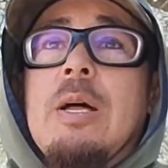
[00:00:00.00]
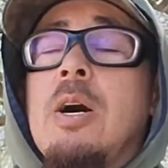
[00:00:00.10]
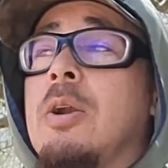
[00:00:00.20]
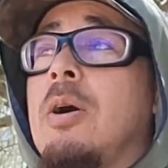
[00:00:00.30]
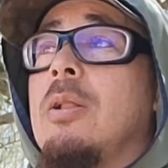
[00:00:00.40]

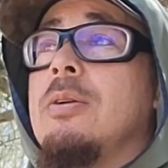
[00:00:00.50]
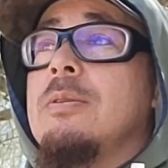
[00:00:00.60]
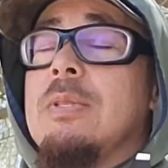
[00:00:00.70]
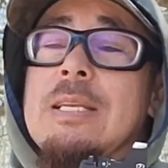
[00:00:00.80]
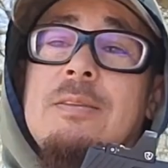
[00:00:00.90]

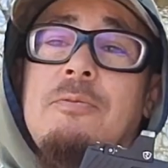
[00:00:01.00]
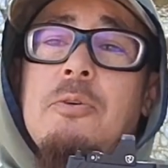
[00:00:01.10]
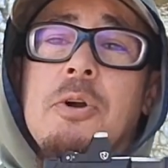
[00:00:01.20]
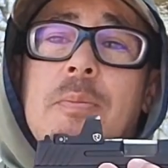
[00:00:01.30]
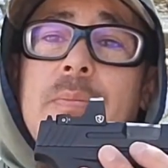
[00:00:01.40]
$100, less than
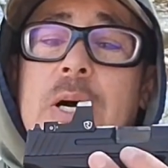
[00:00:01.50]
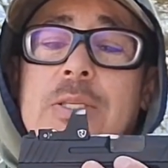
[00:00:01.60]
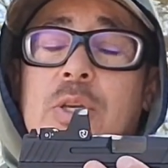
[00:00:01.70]
$400.